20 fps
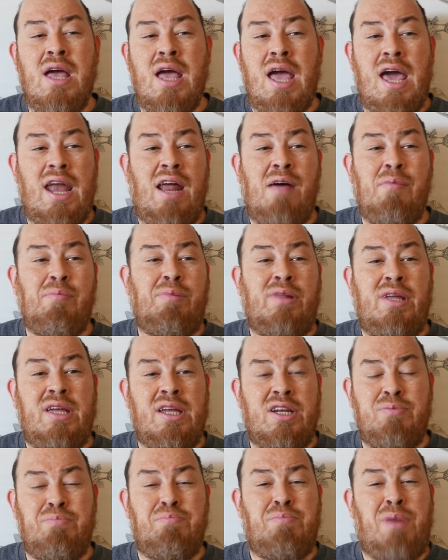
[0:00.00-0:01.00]
and I'm
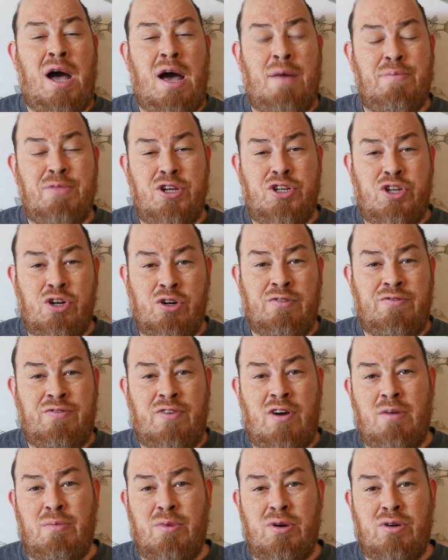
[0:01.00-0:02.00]
playing Bob the dirt
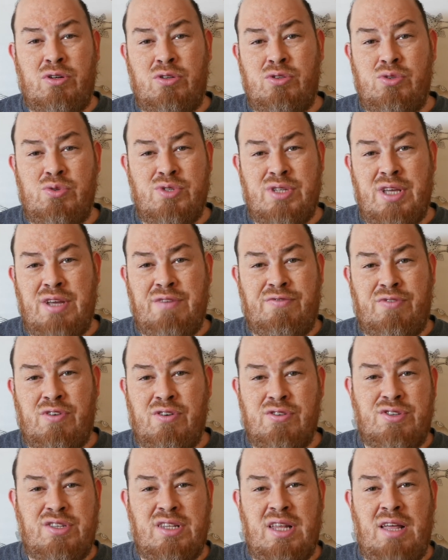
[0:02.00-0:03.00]
farmer who's a
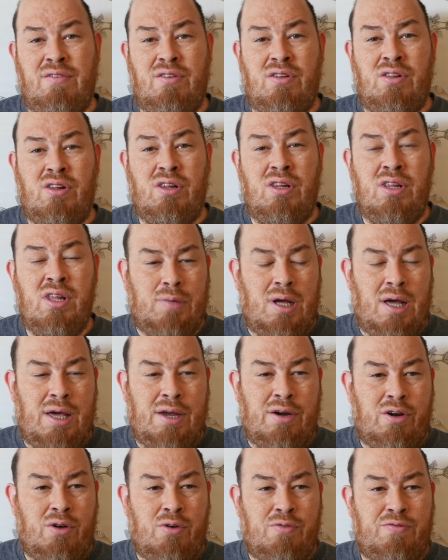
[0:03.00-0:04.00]
first level I
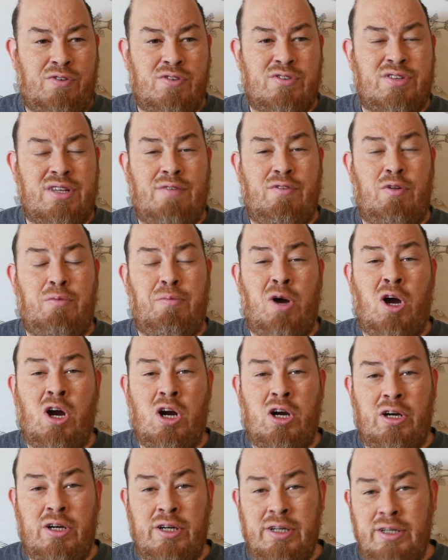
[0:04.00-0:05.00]
don't know first level
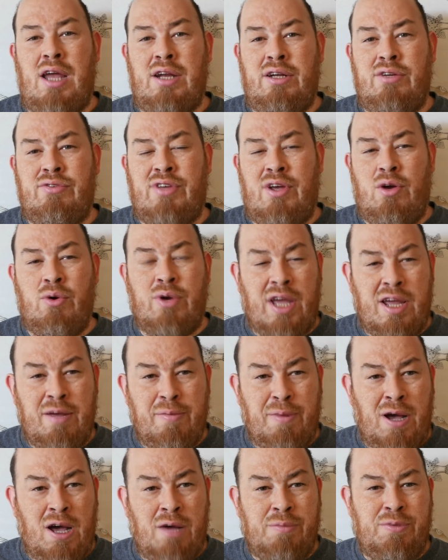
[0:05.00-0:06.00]
bard and you say okay
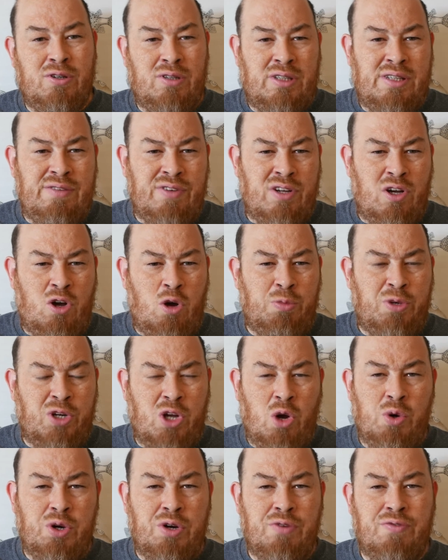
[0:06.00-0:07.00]
Bob you're leaving home to
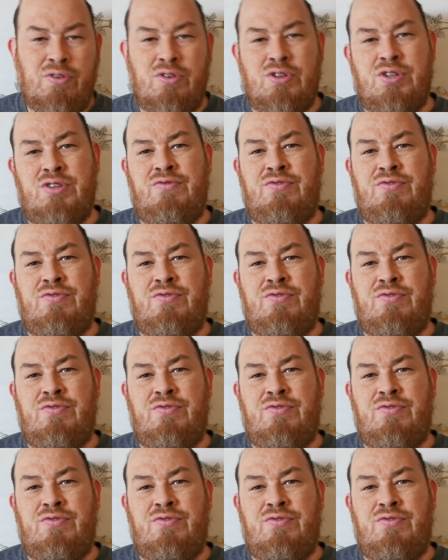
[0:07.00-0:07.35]
go on your first,